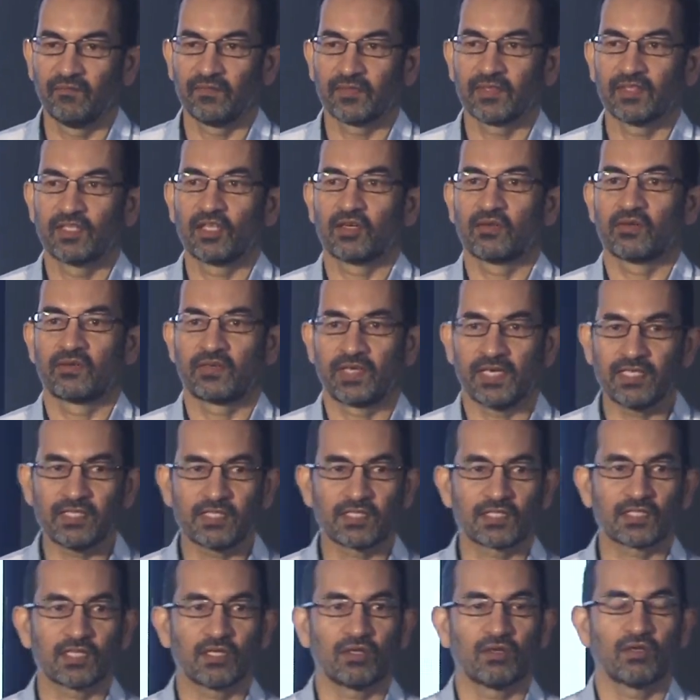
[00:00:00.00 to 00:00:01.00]
the
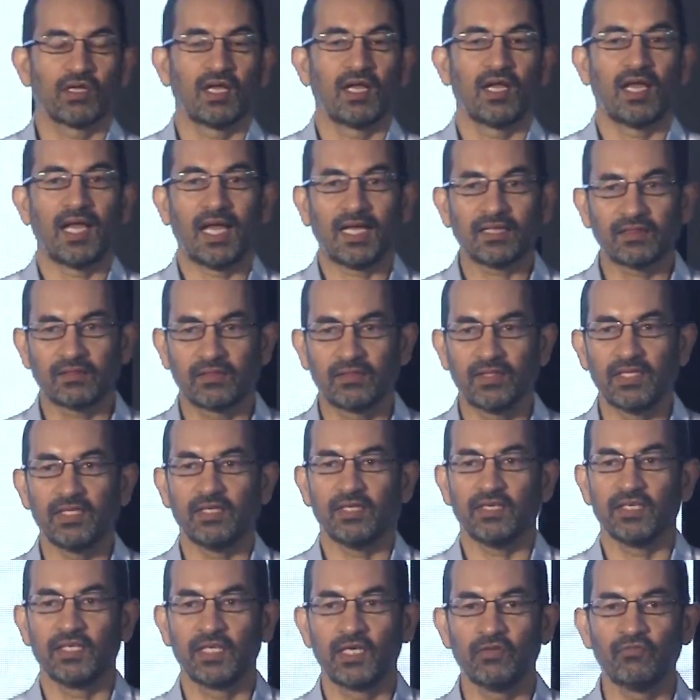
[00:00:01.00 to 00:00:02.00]
risk at
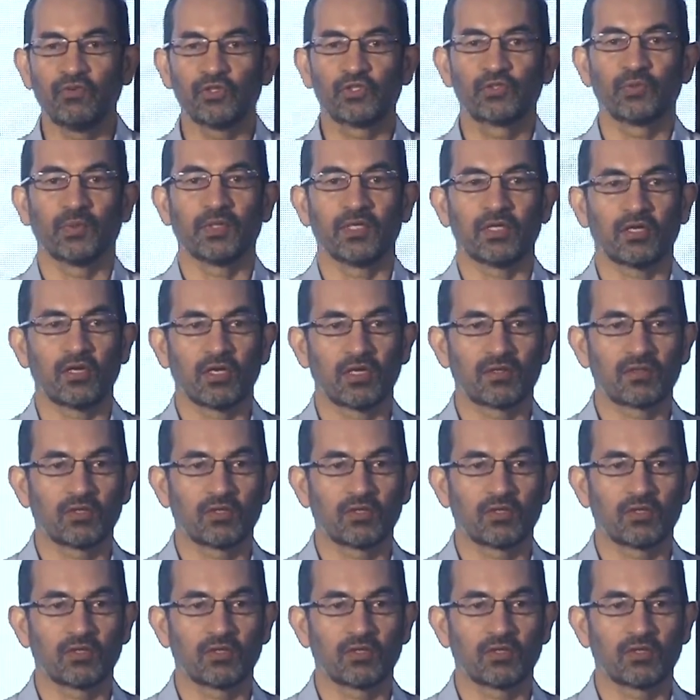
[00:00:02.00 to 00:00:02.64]
the individual